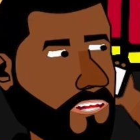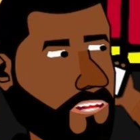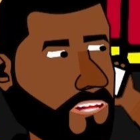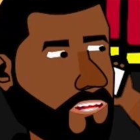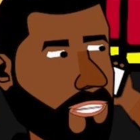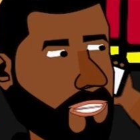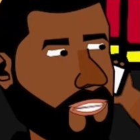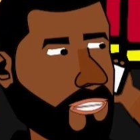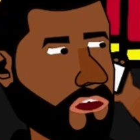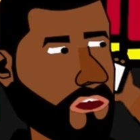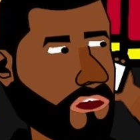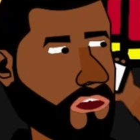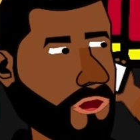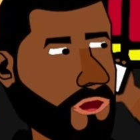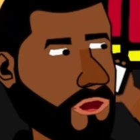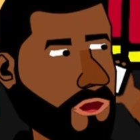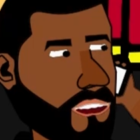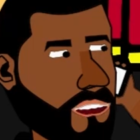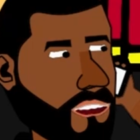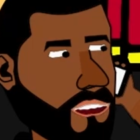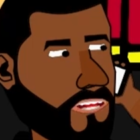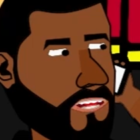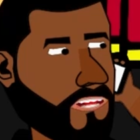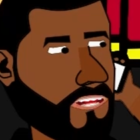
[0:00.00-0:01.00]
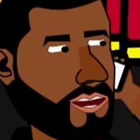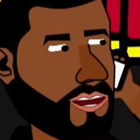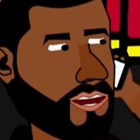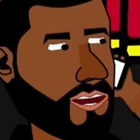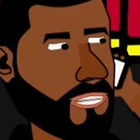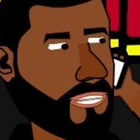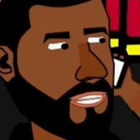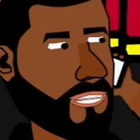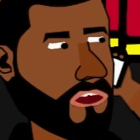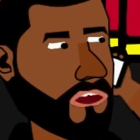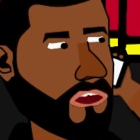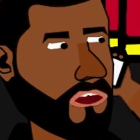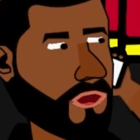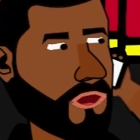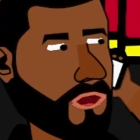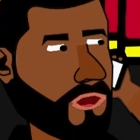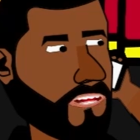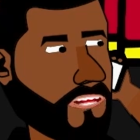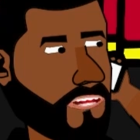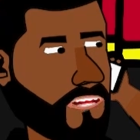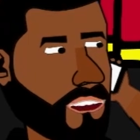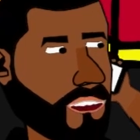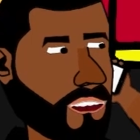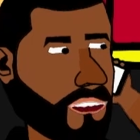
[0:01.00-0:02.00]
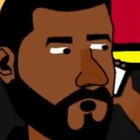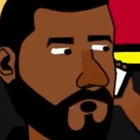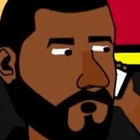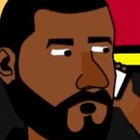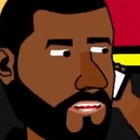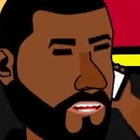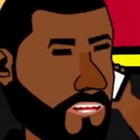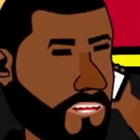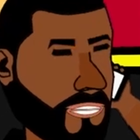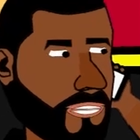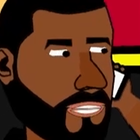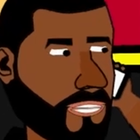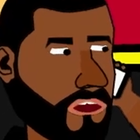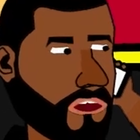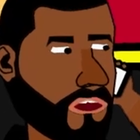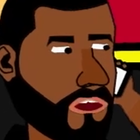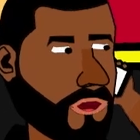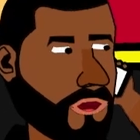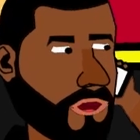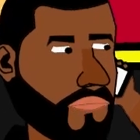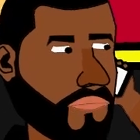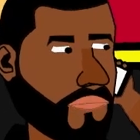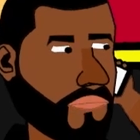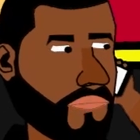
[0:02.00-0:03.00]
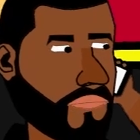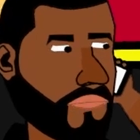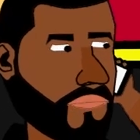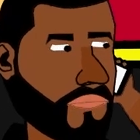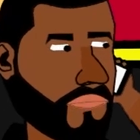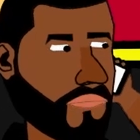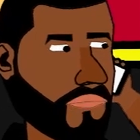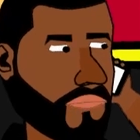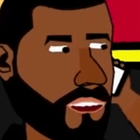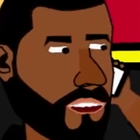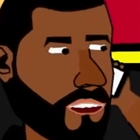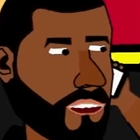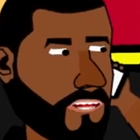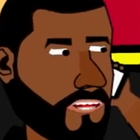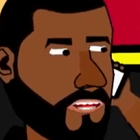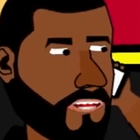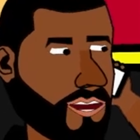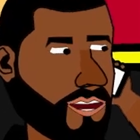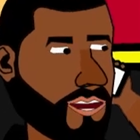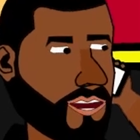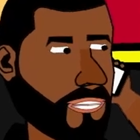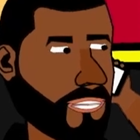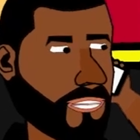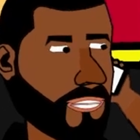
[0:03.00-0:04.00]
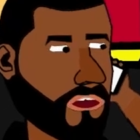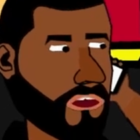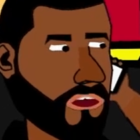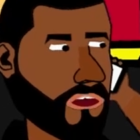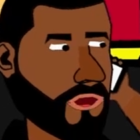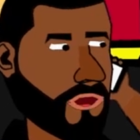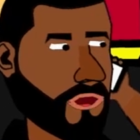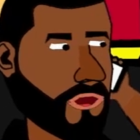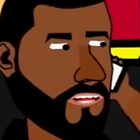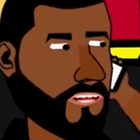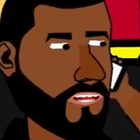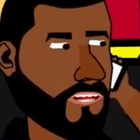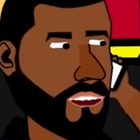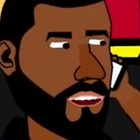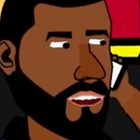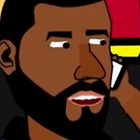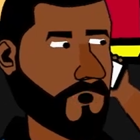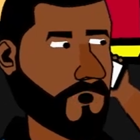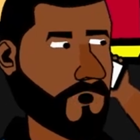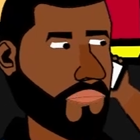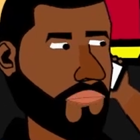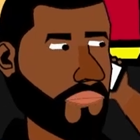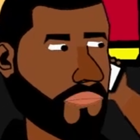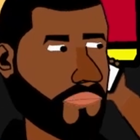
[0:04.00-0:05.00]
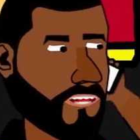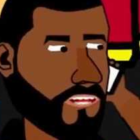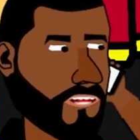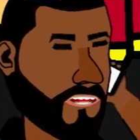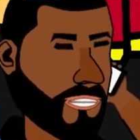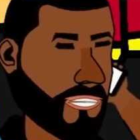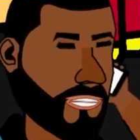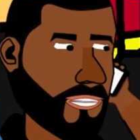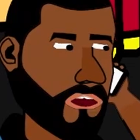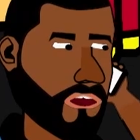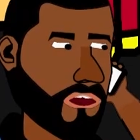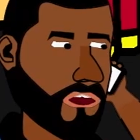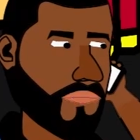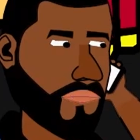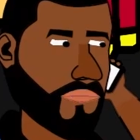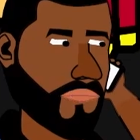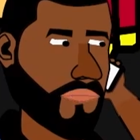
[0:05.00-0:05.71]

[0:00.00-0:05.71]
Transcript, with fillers: Hope all the gadgets in the house are working well. You're not having issues with them, isn't it?